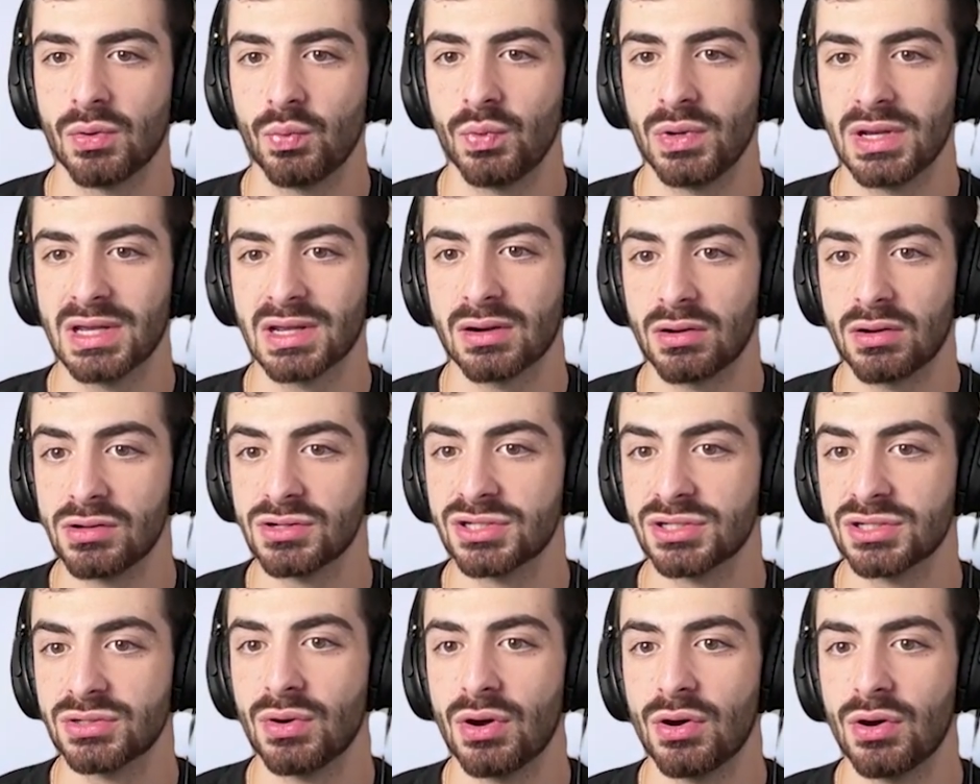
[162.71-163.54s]
We can
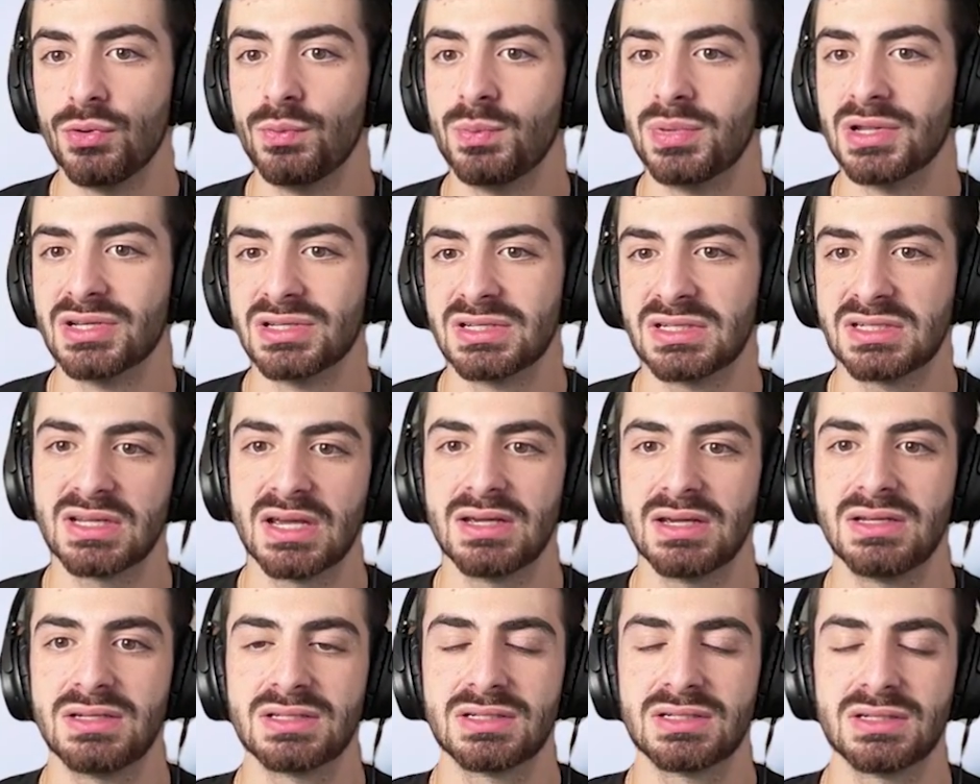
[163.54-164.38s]
also open
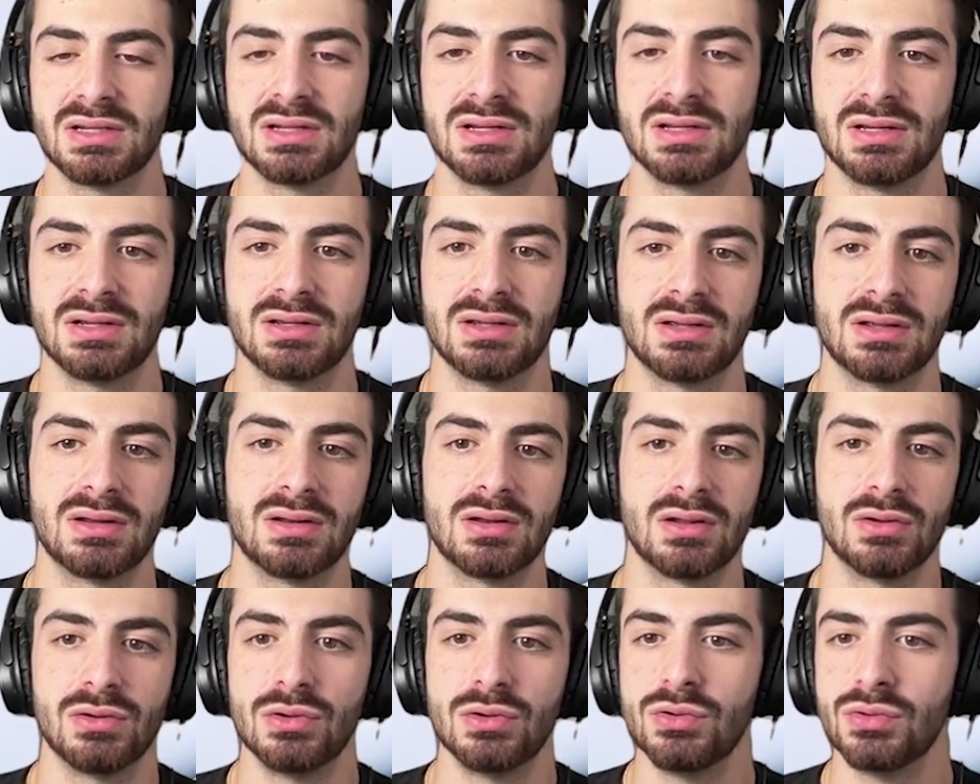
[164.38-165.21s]
sites
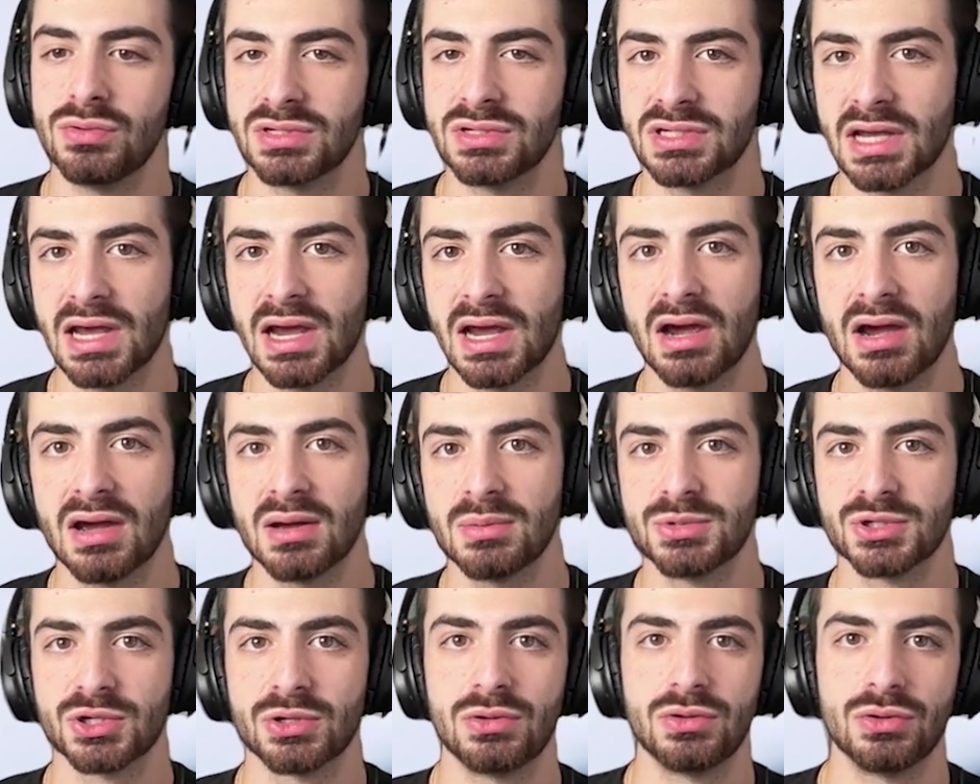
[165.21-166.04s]
in new
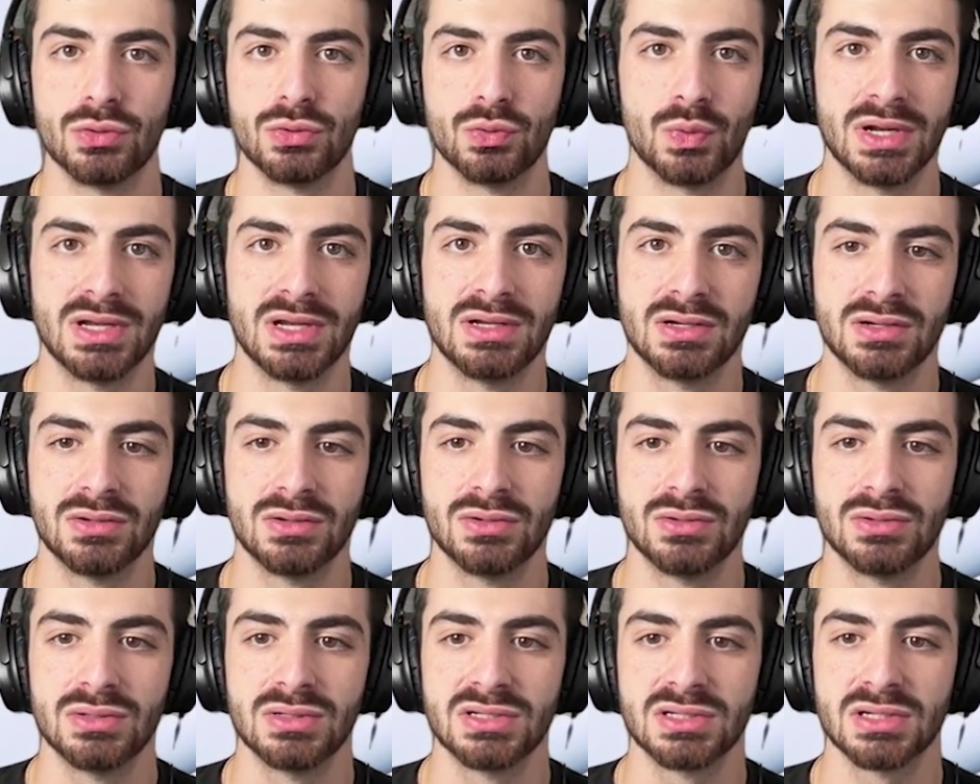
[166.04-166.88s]
tabs or new
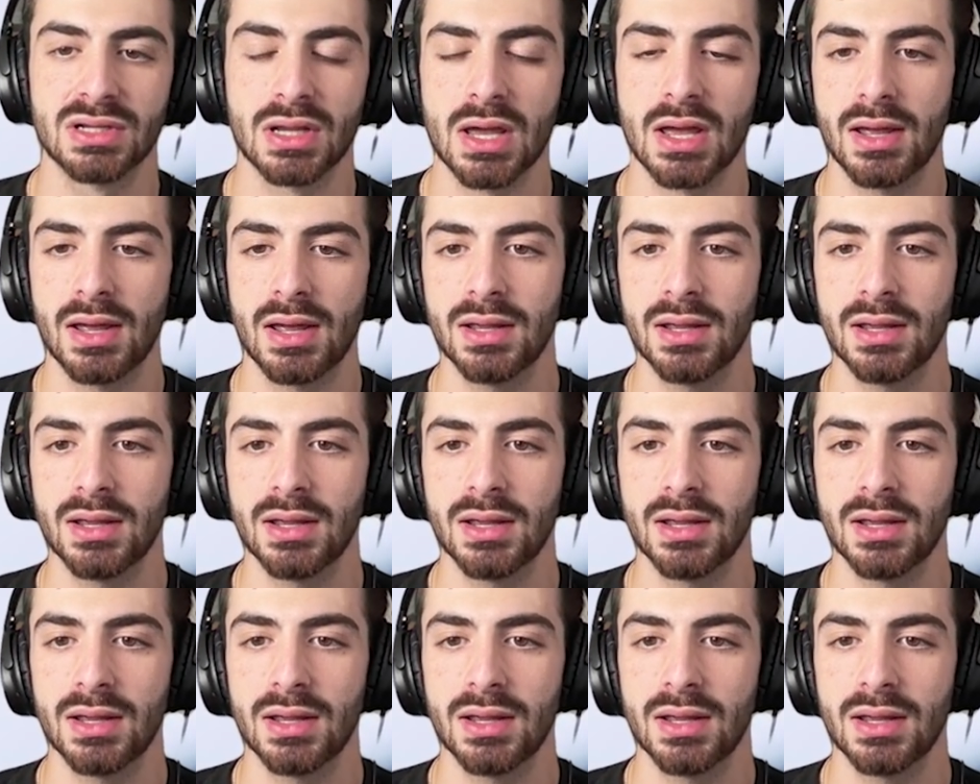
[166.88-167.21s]
windows.